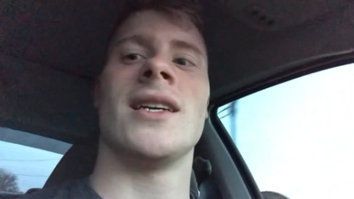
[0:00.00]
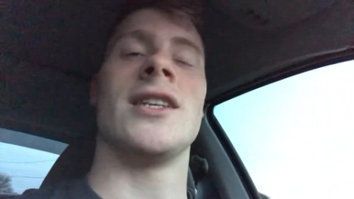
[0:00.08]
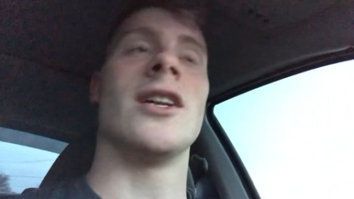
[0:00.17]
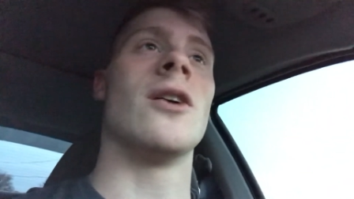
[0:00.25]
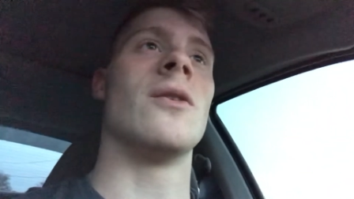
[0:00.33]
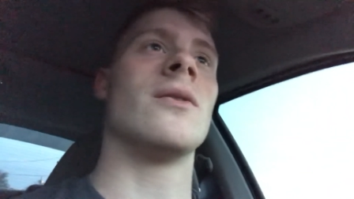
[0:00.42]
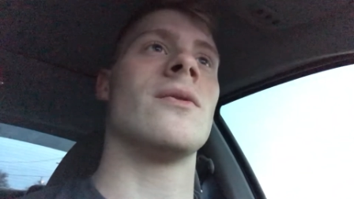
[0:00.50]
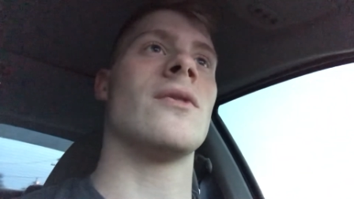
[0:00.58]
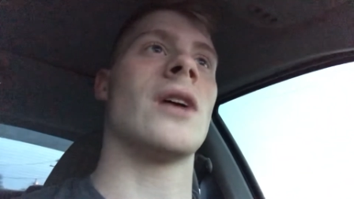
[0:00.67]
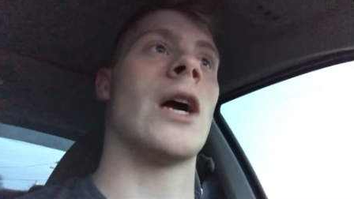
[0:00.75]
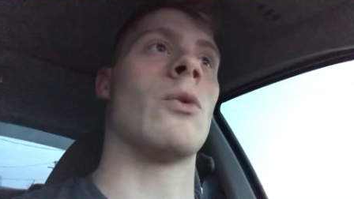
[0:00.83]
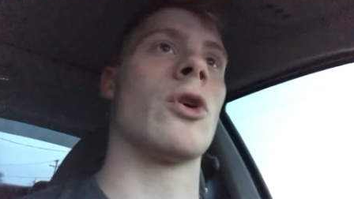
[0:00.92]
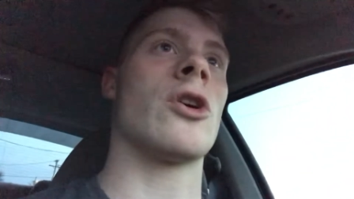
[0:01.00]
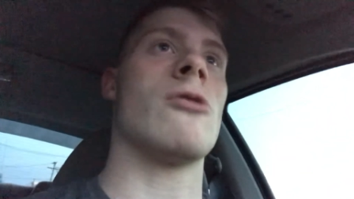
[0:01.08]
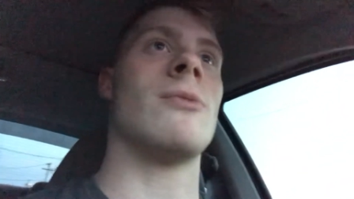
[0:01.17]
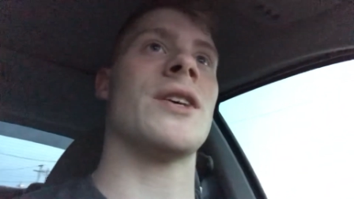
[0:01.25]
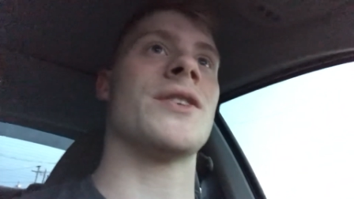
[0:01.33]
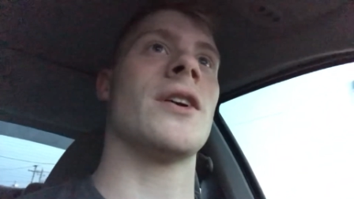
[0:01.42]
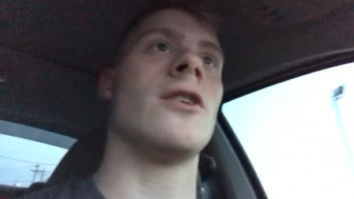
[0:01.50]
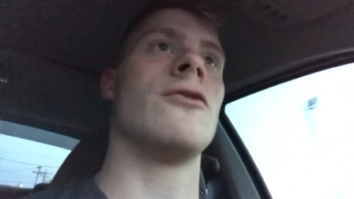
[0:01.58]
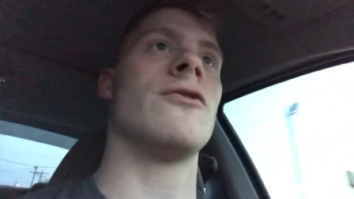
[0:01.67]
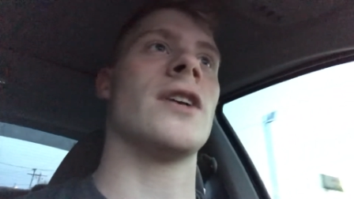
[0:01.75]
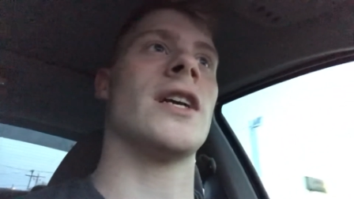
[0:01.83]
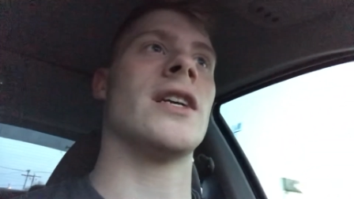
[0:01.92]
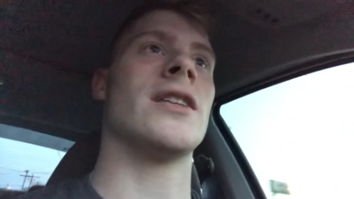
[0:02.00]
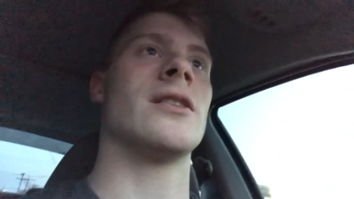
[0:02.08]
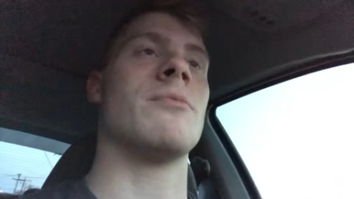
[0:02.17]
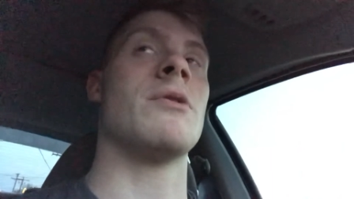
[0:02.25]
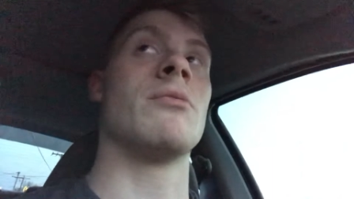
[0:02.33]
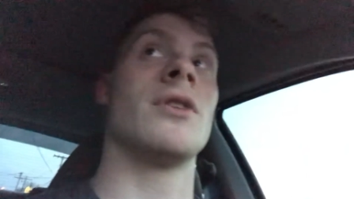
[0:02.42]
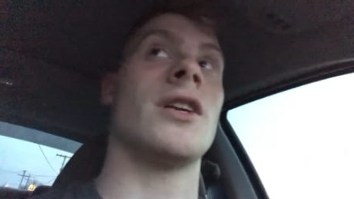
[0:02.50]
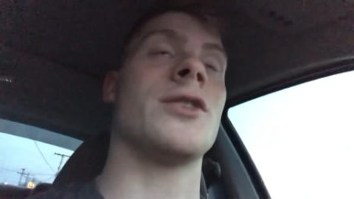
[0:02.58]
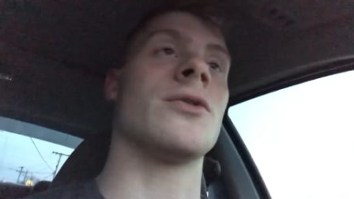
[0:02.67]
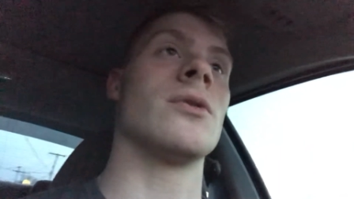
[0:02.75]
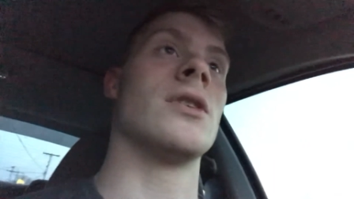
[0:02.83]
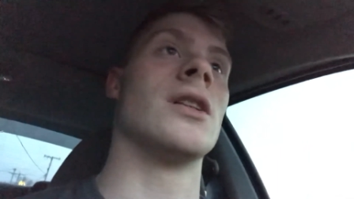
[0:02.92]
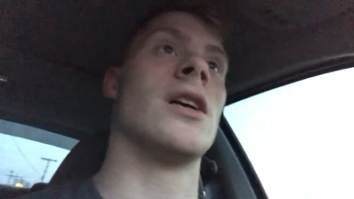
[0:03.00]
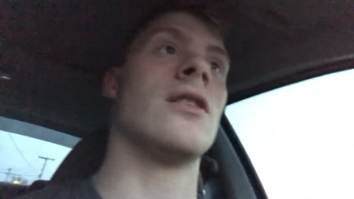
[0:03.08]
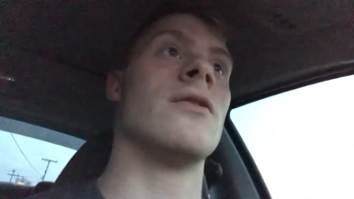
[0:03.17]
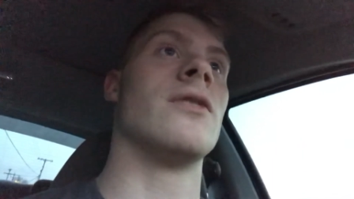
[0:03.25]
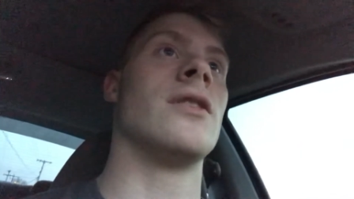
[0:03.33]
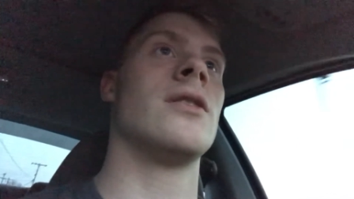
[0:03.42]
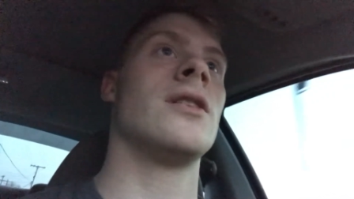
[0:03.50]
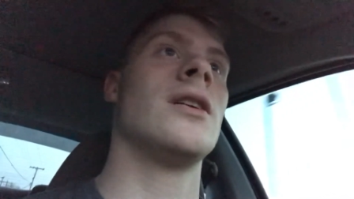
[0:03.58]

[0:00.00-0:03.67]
you know, I work on myself and the people that I truly love,